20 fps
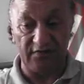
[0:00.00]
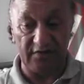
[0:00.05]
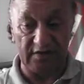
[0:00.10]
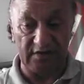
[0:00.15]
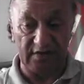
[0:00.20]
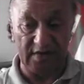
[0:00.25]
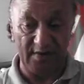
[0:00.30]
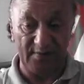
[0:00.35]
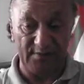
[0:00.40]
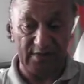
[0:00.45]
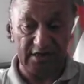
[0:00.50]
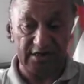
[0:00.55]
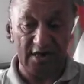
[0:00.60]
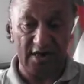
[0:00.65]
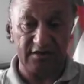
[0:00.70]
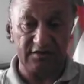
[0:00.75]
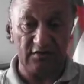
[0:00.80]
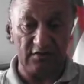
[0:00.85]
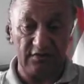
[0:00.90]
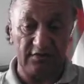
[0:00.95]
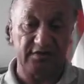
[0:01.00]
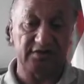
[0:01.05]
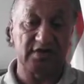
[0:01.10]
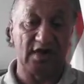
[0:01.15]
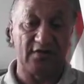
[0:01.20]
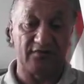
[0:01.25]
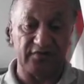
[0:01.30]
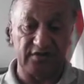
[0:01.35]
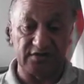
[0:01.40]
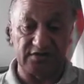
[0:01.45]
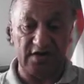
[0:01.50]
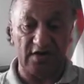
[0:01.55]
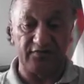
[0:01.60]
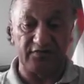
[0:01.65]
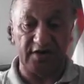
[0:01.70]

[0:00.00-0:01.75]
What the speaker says: and matatua looks after itself.